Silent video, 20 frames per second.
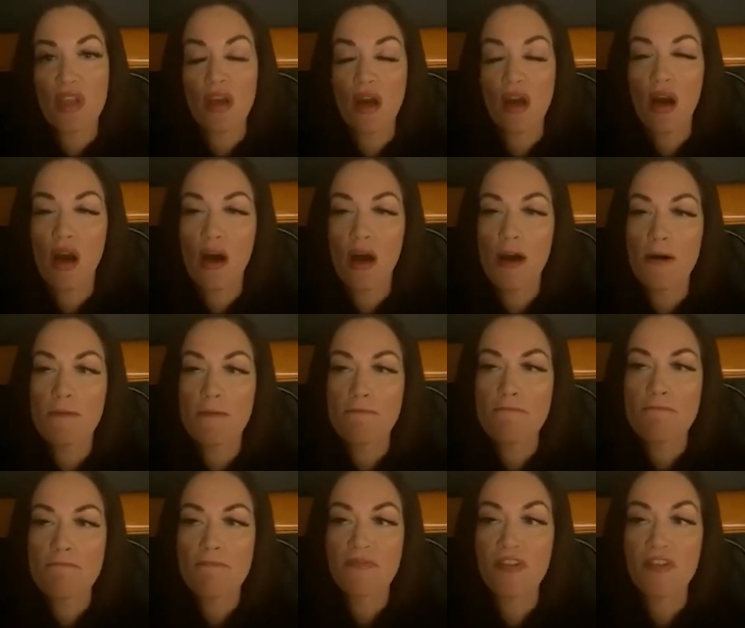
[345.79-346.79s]

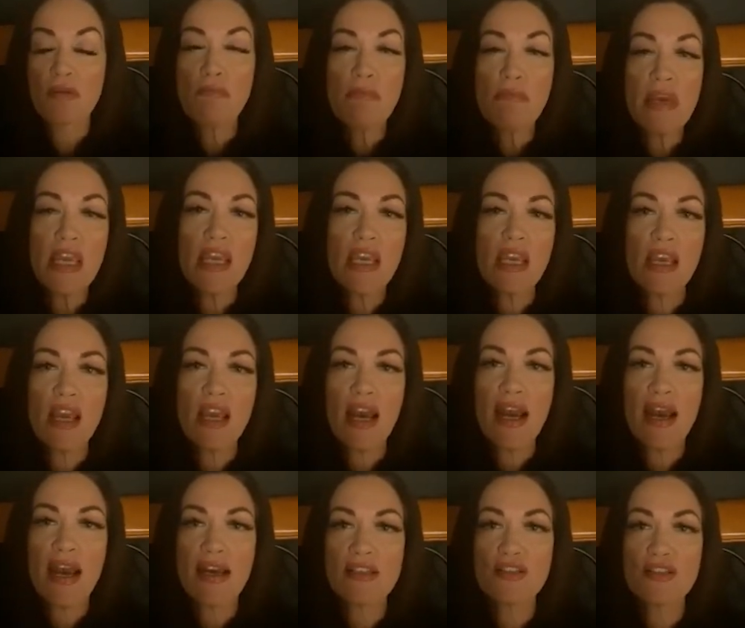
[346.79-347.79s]
For me,
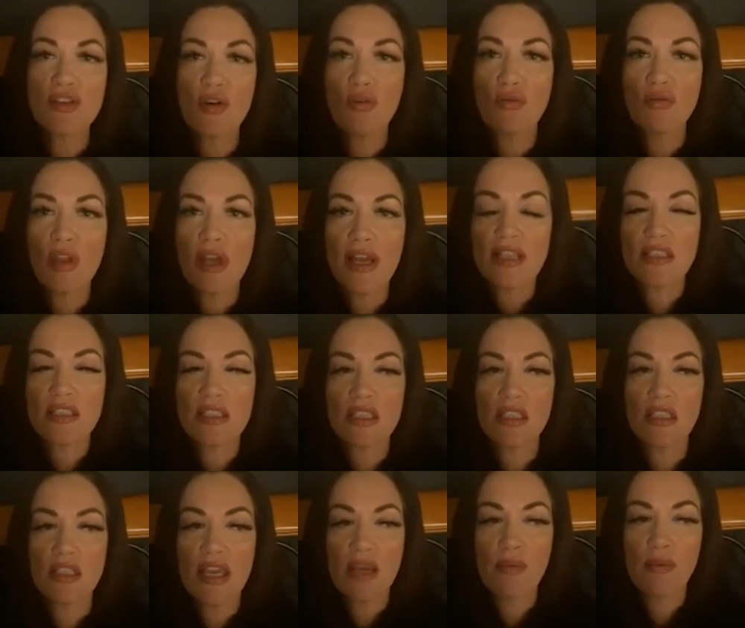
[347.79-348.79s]
I don't like to
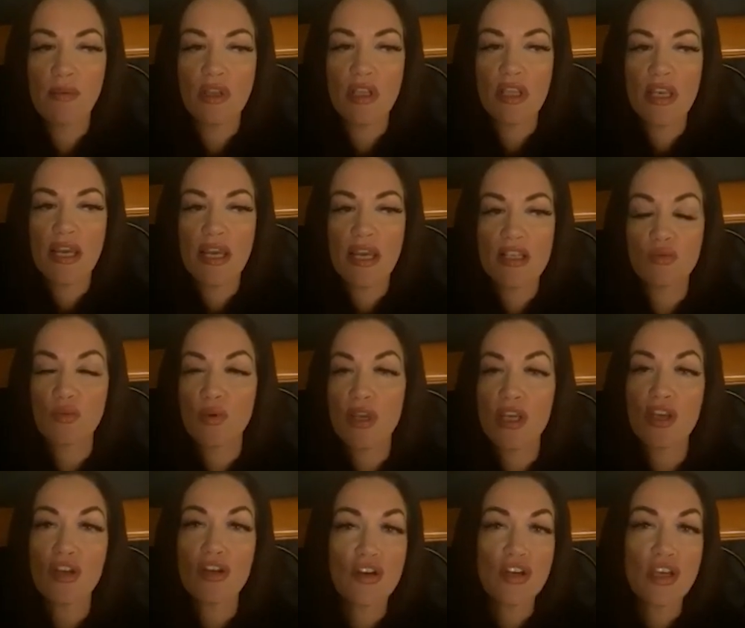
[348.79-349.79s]
label it as
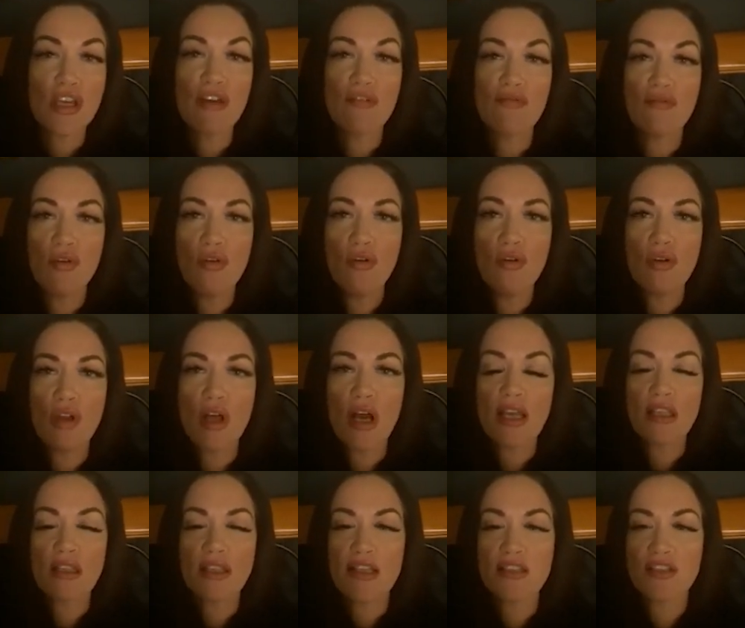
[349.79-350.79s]
wicked or evil.
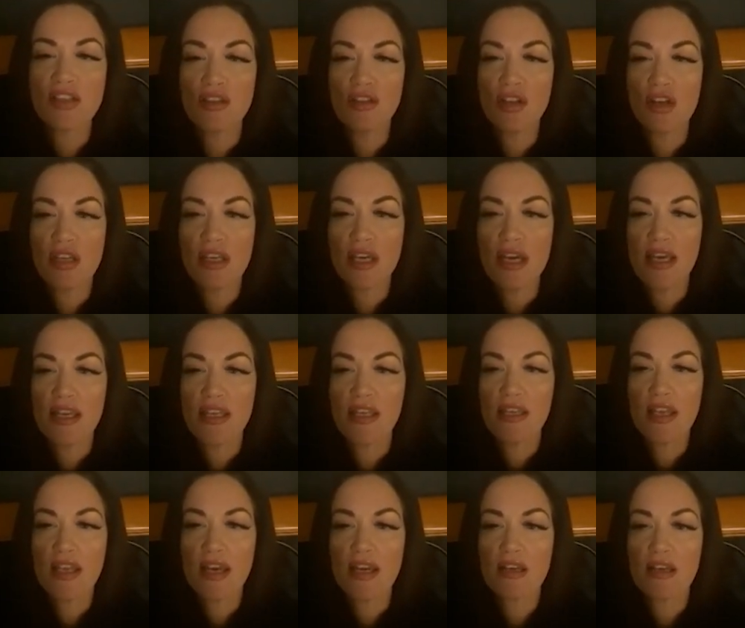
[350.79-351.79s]
I like to look at
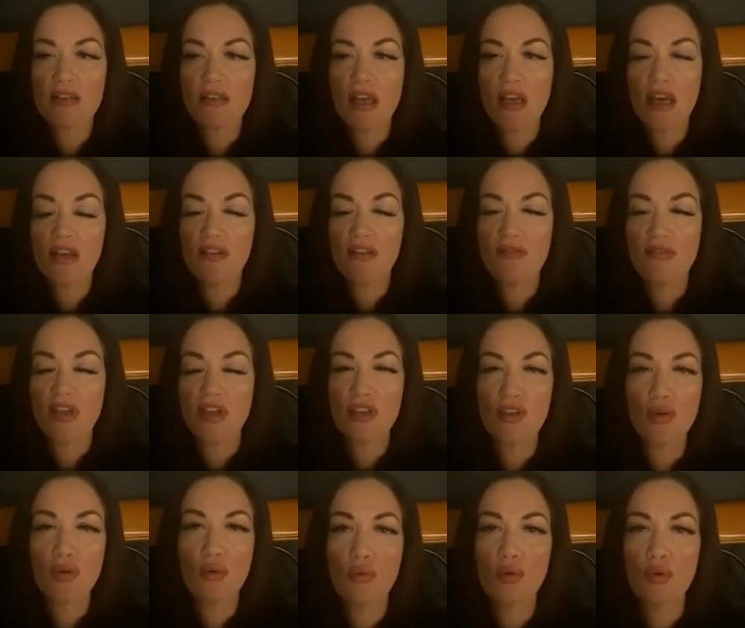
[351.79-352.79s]
it as kind of like
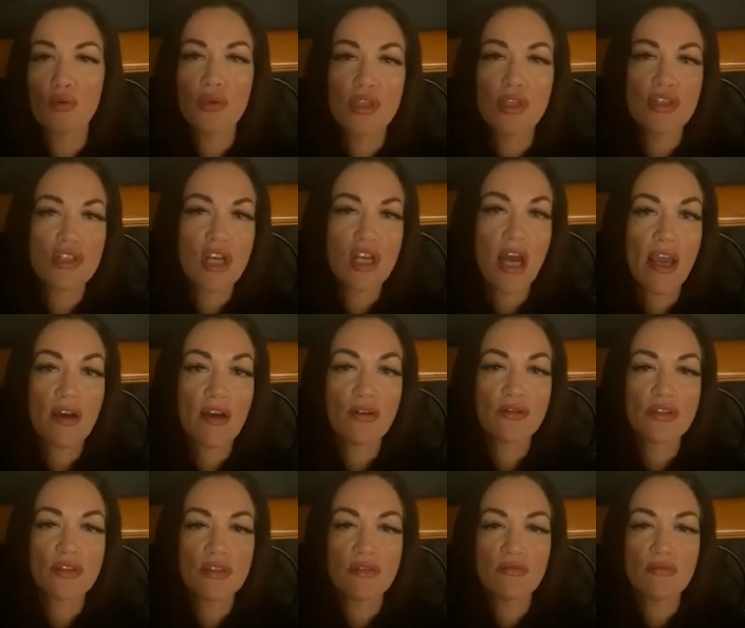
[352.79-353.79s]
the wounded
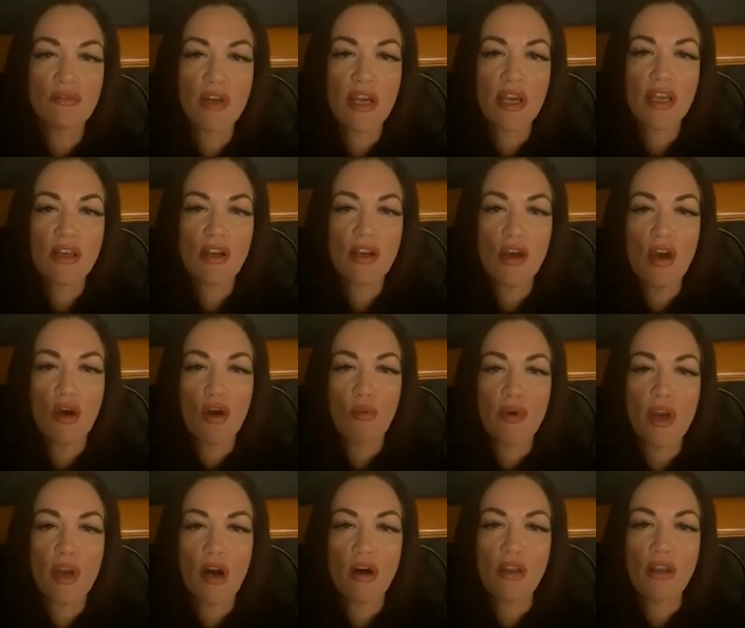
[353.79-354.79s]
child, right?
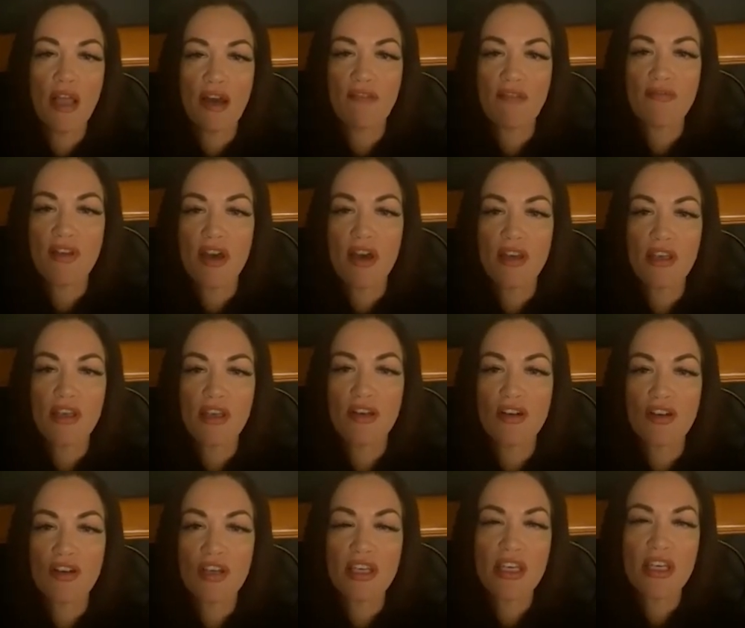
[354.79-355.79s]
We all have that
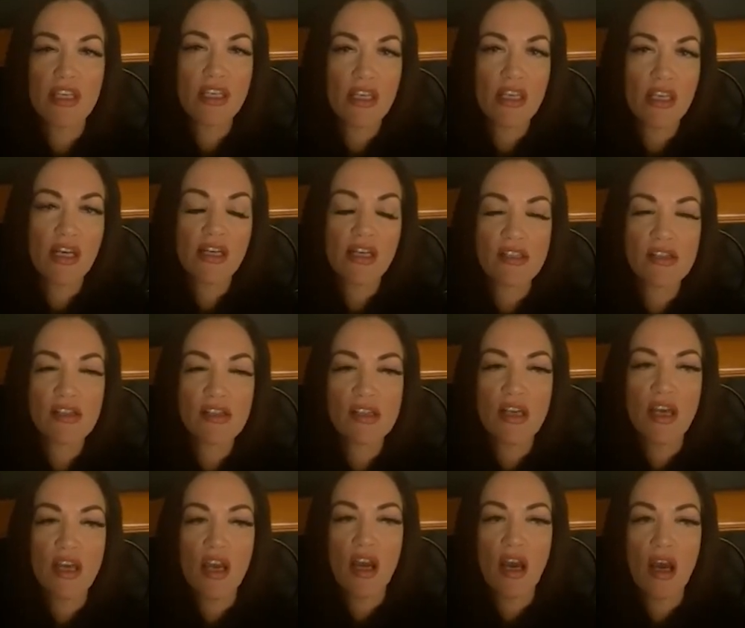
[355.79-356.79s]
inner kid in us.
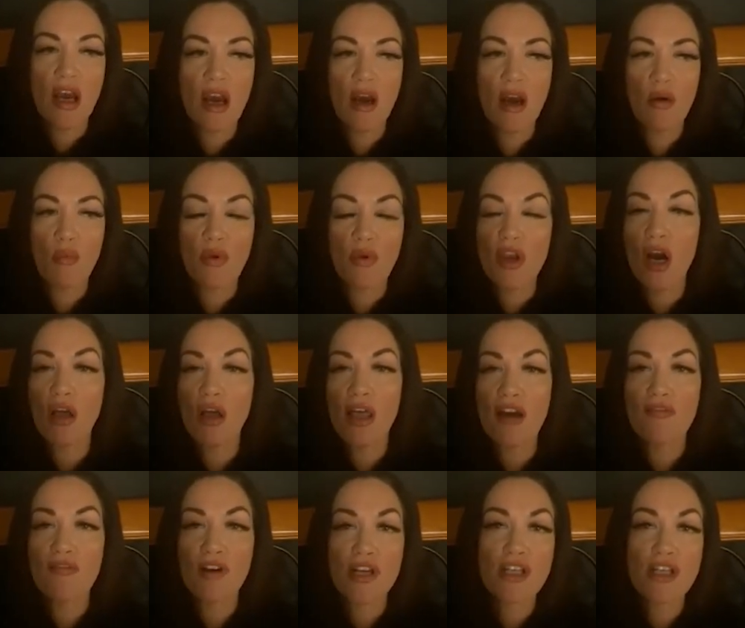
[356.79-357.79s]
We all
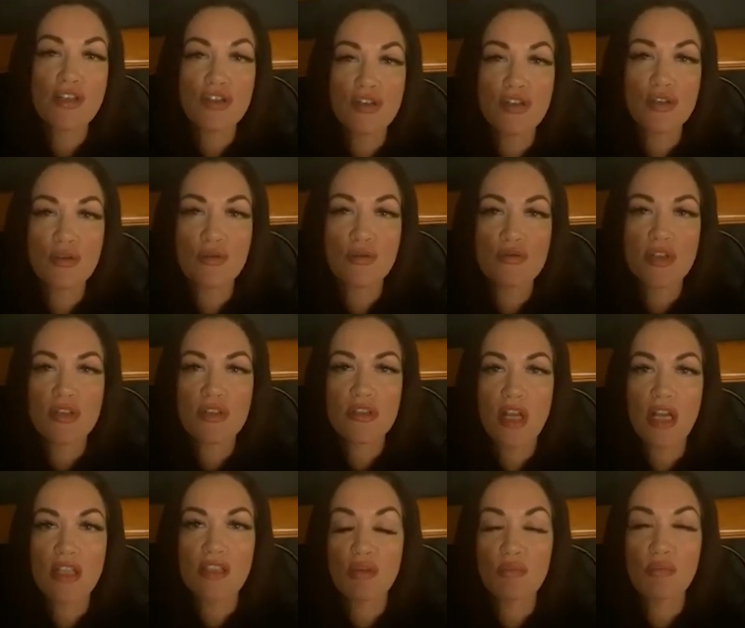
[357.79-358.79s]
have our issues. It's
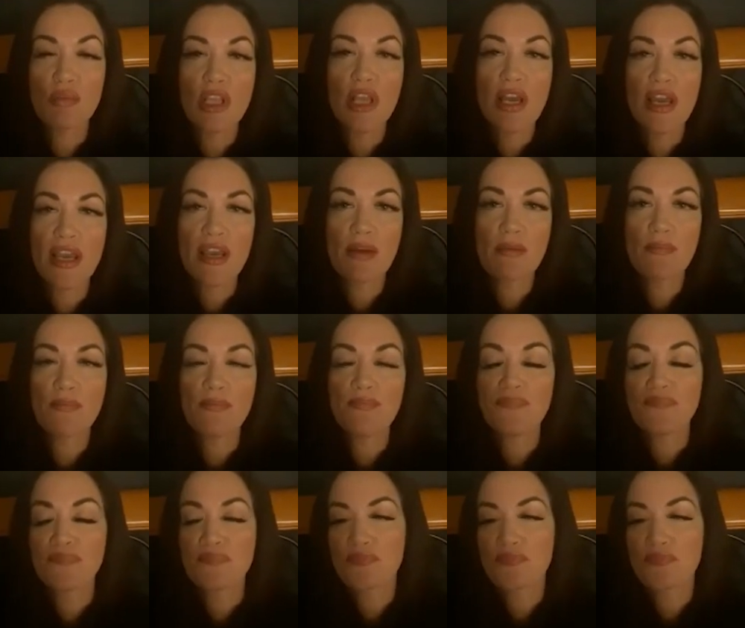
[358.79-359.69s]
not to blame.